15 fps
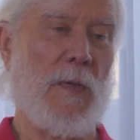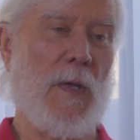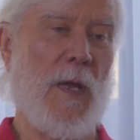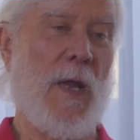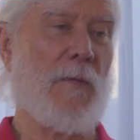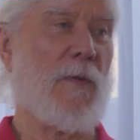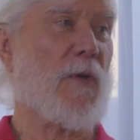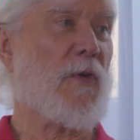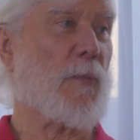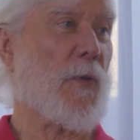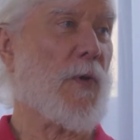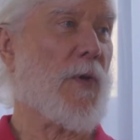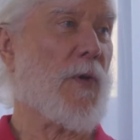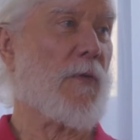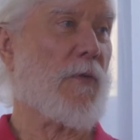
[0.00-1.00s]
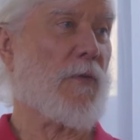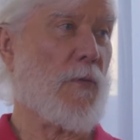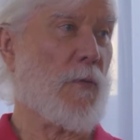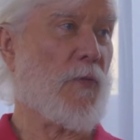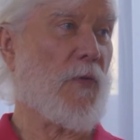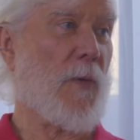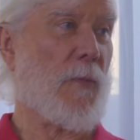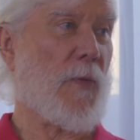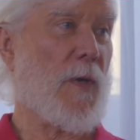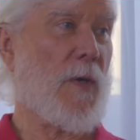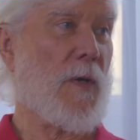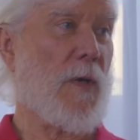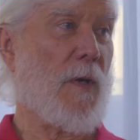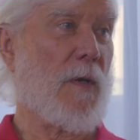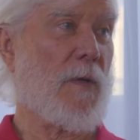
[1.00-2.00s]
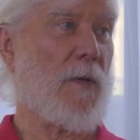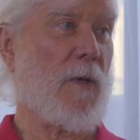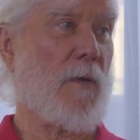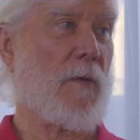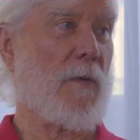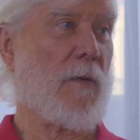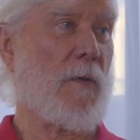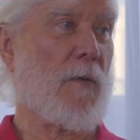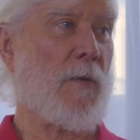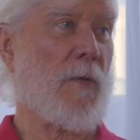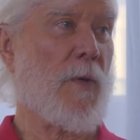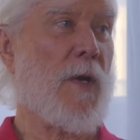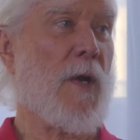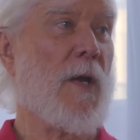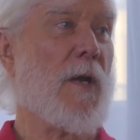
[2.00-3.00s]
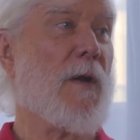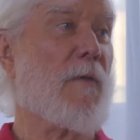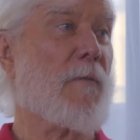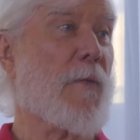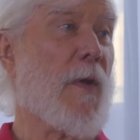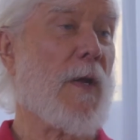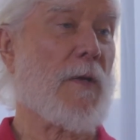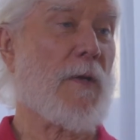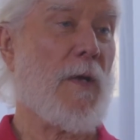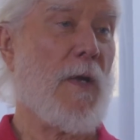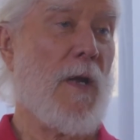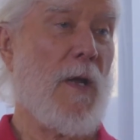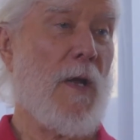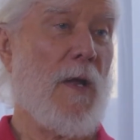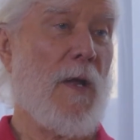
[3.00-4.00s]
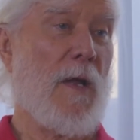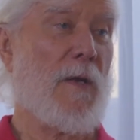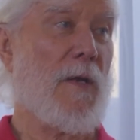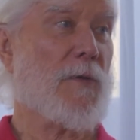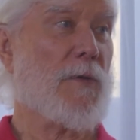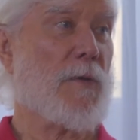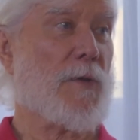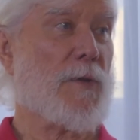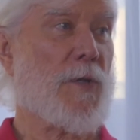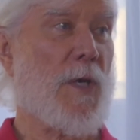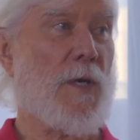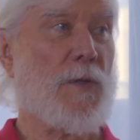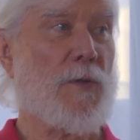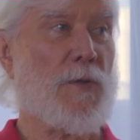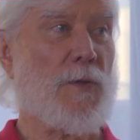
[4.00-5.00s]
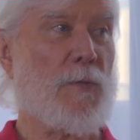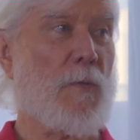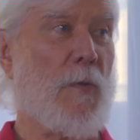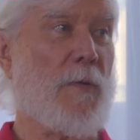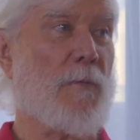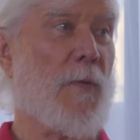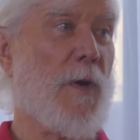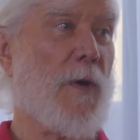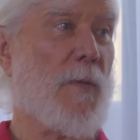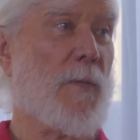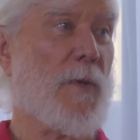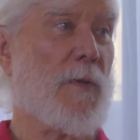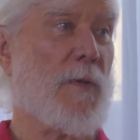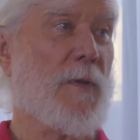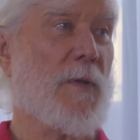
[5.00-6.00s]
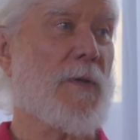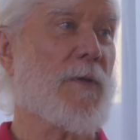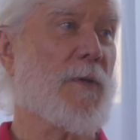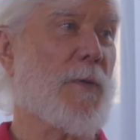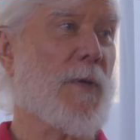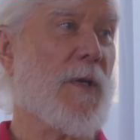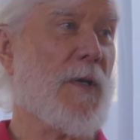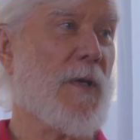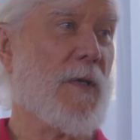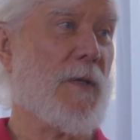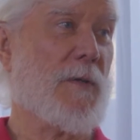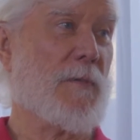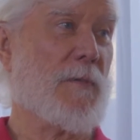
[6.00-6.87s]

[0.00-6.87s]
have an experience, do something, create an effect, and then change one variable. Do it again,